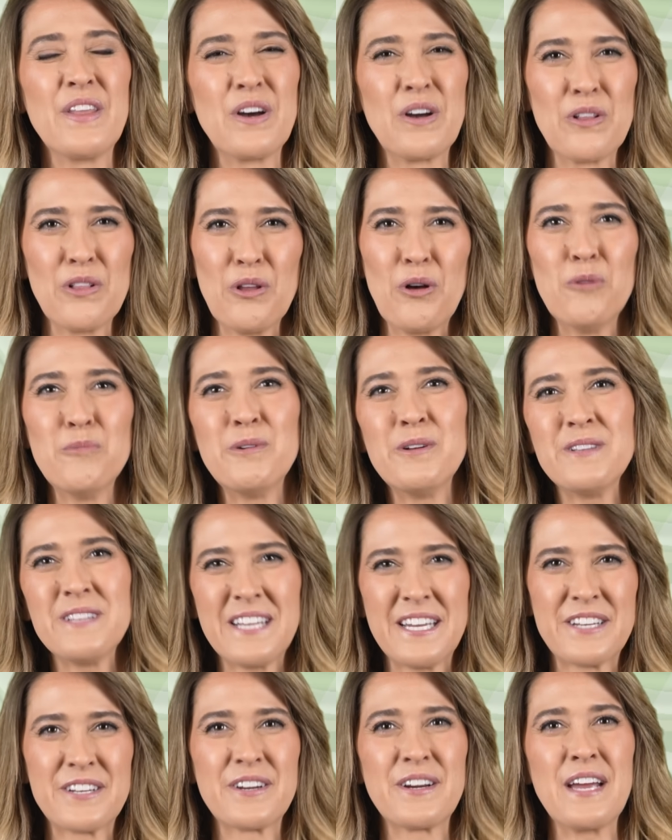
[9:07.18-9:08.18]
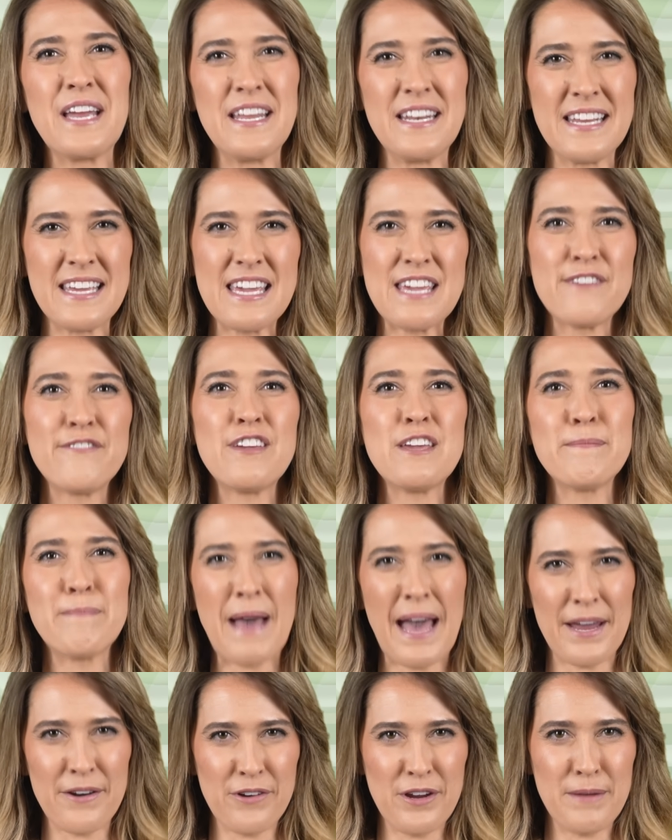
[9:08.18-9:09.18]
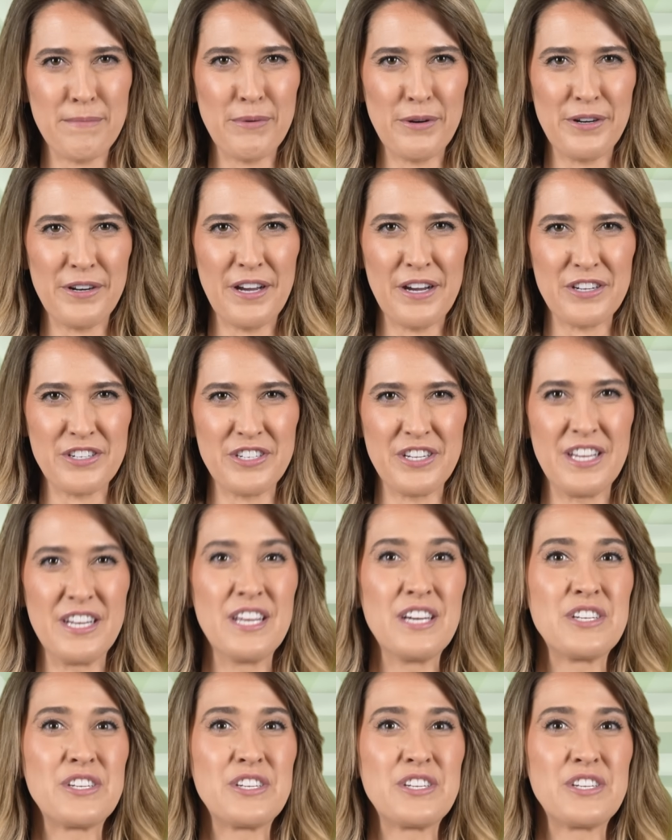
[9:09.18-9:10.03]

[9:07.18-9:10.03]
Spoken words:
the global leader in EV battery production,